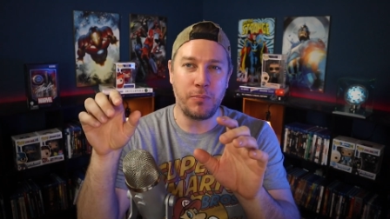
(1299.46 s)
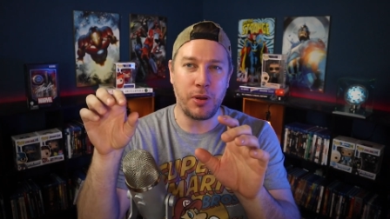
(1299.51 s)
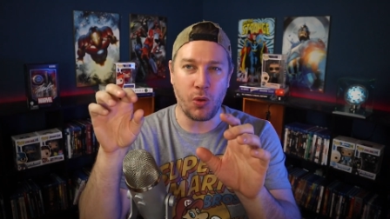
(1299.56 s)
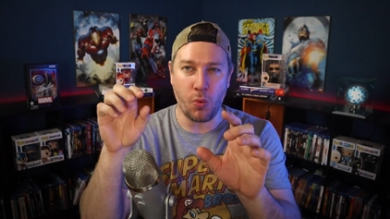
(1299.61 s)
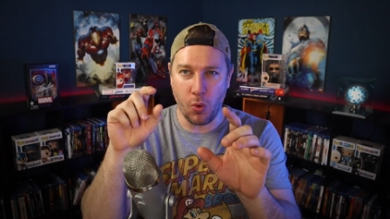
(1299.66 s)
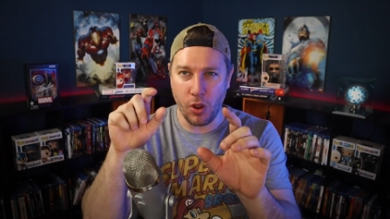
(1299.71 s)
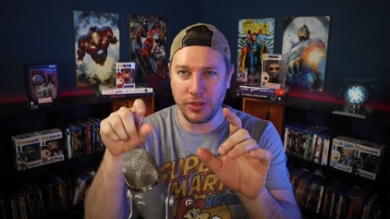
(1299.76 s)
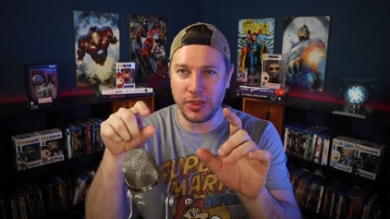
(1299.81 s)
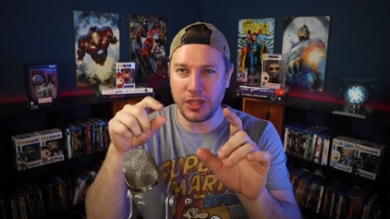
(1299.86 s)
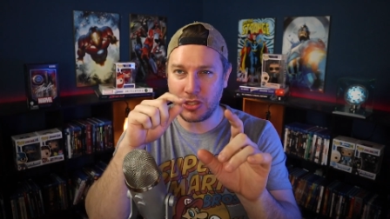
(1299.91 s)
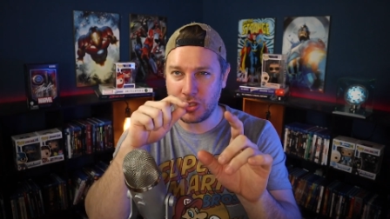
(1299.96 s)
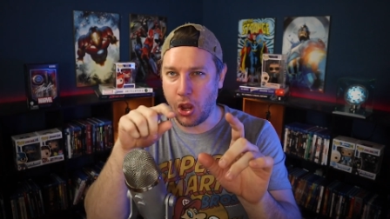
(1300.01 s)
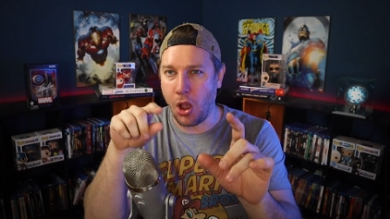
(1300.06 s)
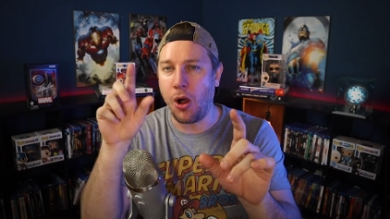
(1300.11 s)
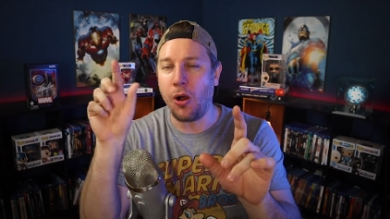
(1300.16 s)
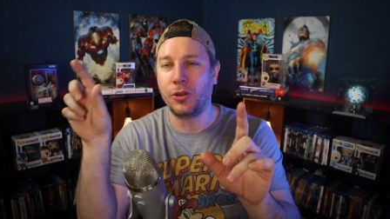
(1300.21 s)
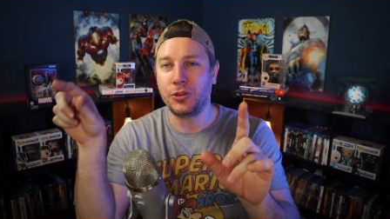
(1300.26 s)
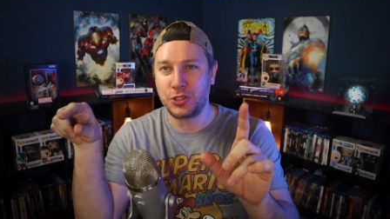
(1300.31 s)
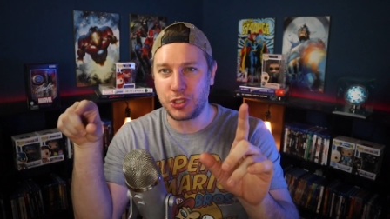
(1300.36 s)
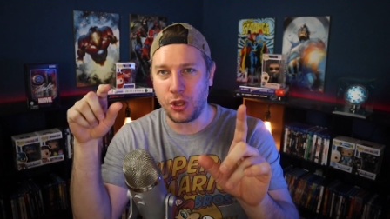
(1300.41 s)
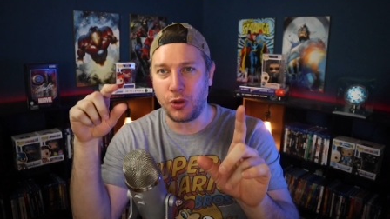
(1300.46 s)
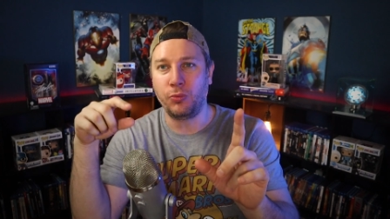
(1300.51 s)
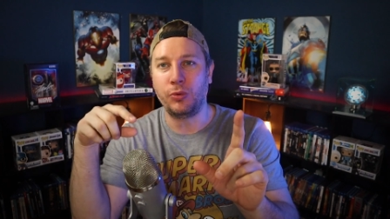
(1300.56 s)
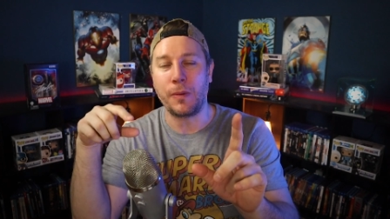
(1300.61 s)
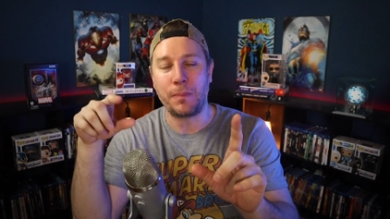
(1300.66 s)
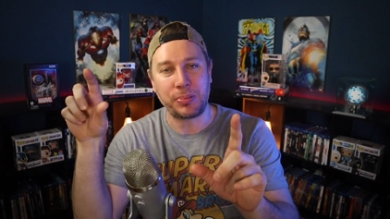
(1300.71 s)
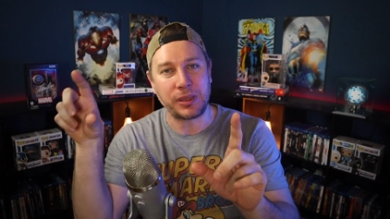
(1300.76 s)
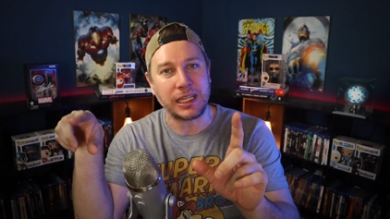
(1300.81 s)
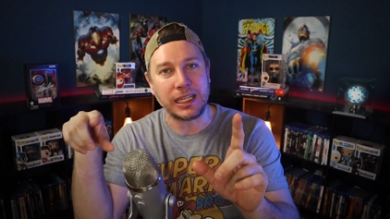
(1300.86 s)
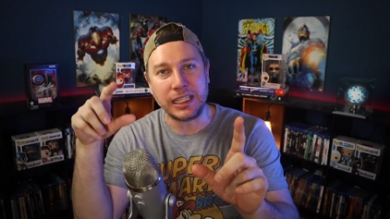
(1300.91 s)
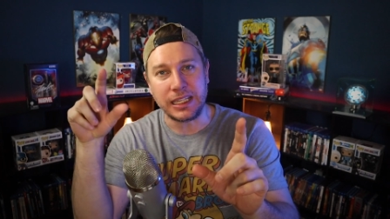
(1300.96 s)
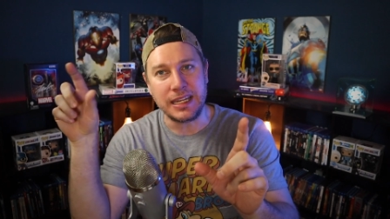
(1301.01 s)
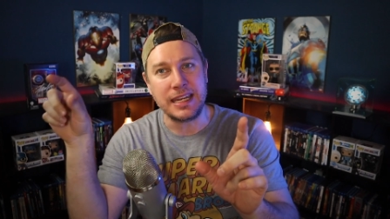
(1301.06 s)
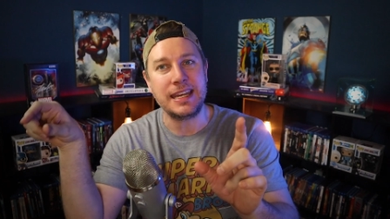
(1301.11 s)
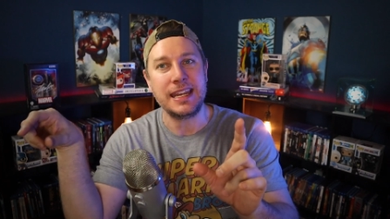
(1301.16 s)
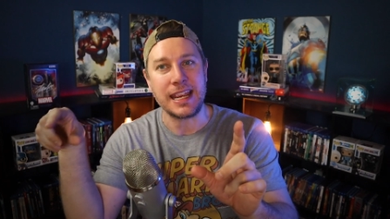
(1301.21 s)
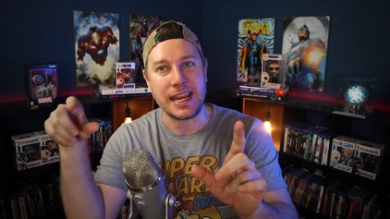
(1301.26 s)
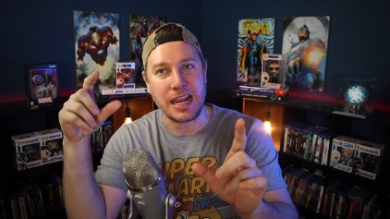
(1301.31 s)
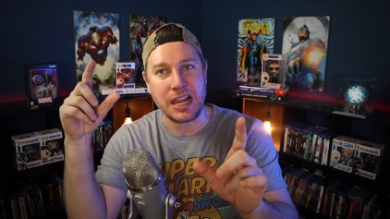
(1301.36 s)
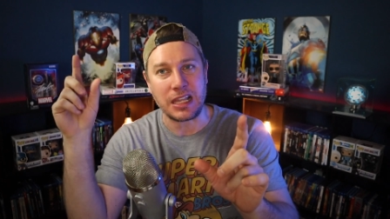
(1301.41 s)
but one that's also
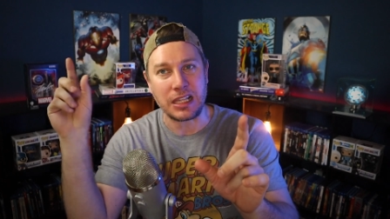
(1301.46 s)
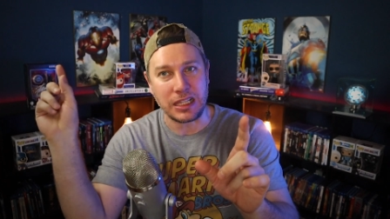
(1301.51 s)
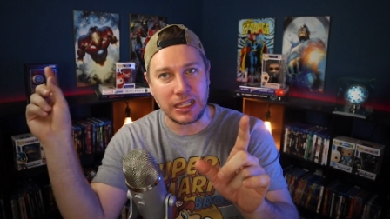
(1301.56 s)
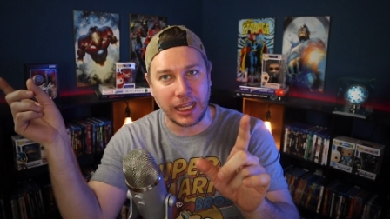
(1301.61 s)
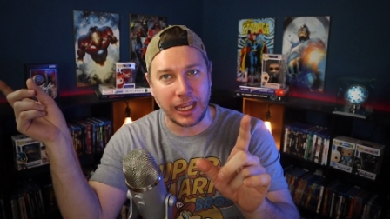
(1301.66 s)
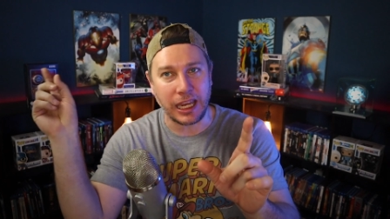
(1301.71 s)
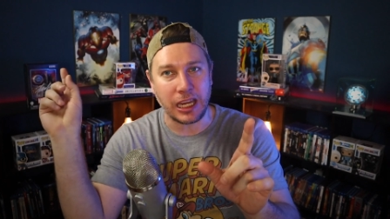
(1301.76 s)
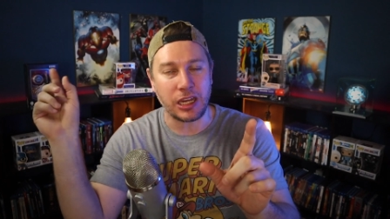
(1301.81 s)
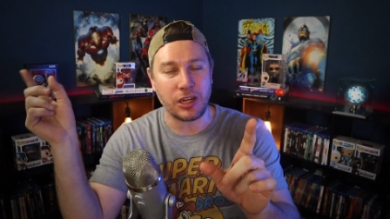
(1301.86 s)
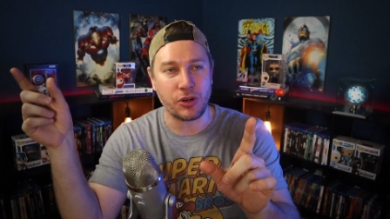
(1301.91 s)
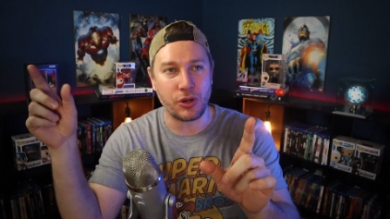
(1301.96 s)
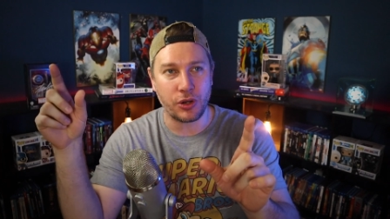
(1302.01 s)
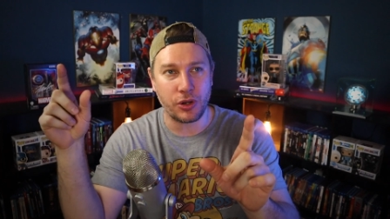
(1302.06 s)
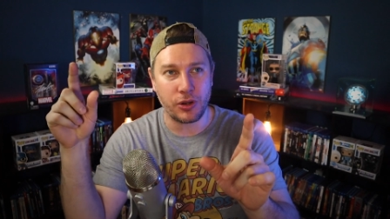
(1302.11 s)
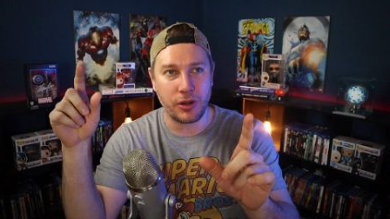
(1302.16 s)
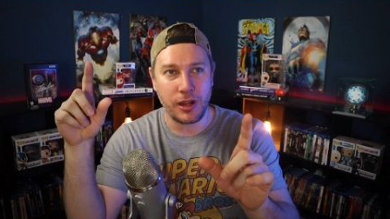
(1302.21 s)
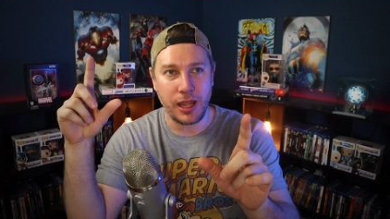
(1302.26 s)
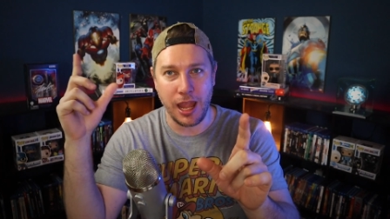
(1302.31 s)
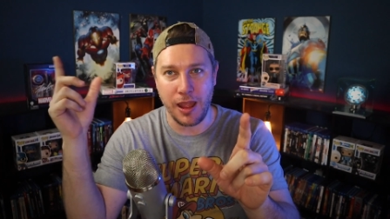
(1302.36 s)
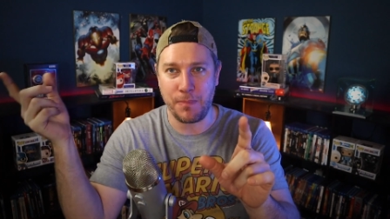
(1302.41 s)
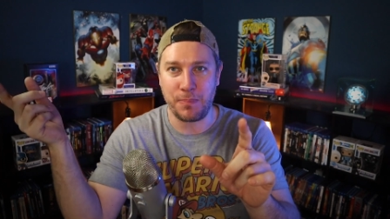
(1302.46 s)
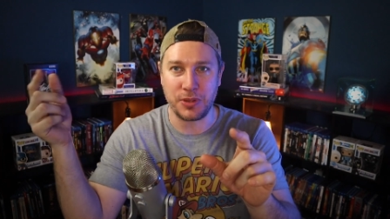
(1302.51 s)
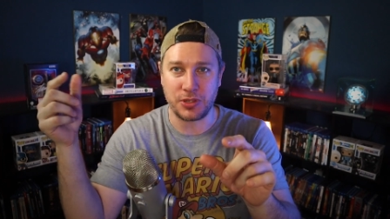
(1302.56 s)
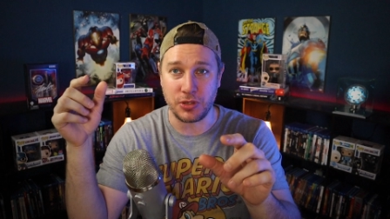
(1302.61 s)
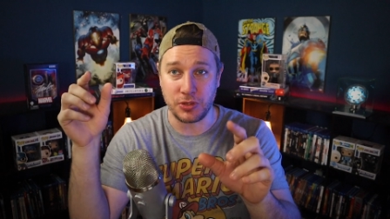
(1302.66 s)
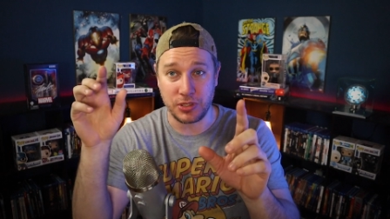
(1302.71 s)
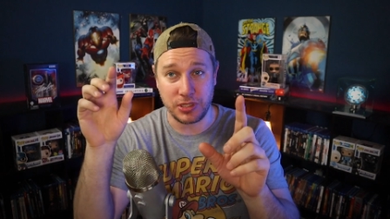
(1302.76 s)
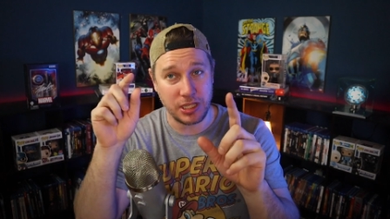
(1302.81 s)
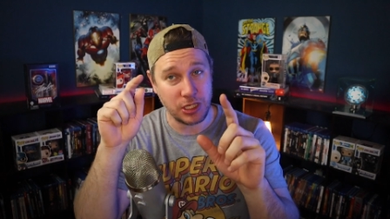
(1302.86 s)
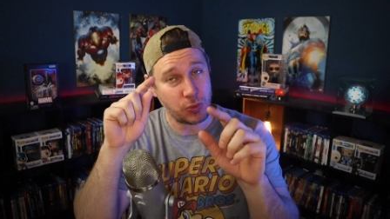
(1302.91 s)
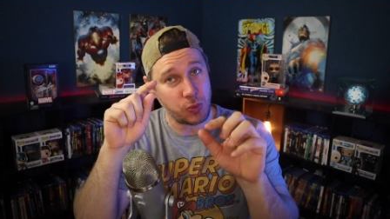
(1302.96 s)
repeated in later episodes.